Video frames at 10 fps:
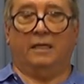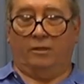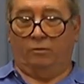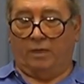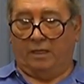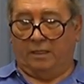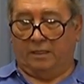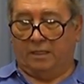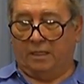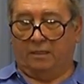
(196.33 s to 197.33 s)

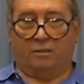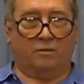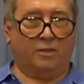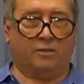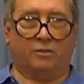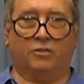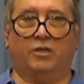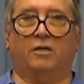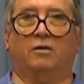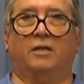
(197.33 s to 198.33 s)
And cut crystal,
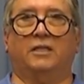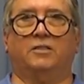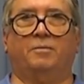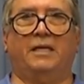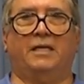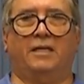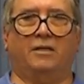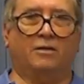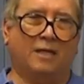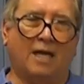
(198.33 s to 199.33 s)
generally speaking,
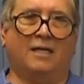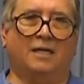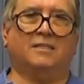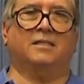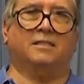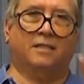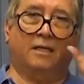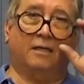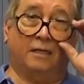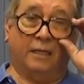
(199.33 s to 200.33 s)
you're not
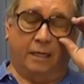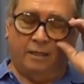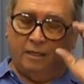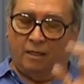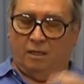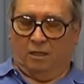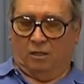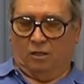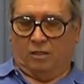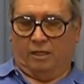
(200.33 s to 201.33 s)
necessarily
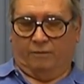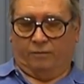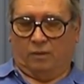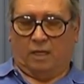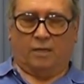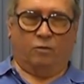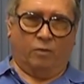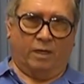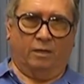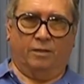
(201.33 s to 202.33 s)
looking for a lot of
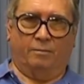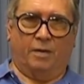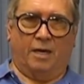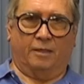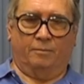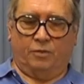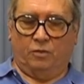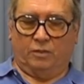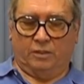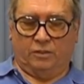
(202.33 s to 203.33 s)
wear in the bottom.
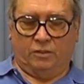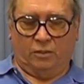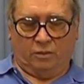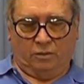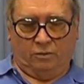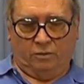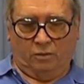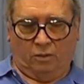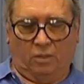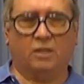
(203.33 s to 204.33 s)

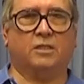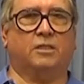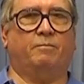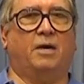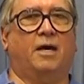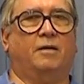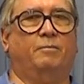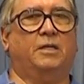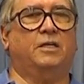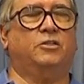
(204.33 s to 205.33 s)
You'll look at the
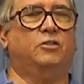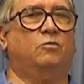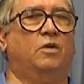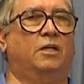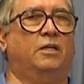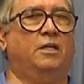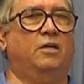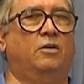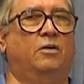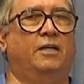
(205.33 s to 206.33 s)
bottom because you want to
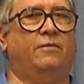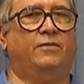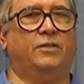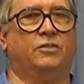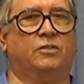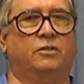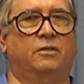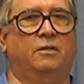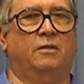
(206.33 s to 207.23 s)
know if it's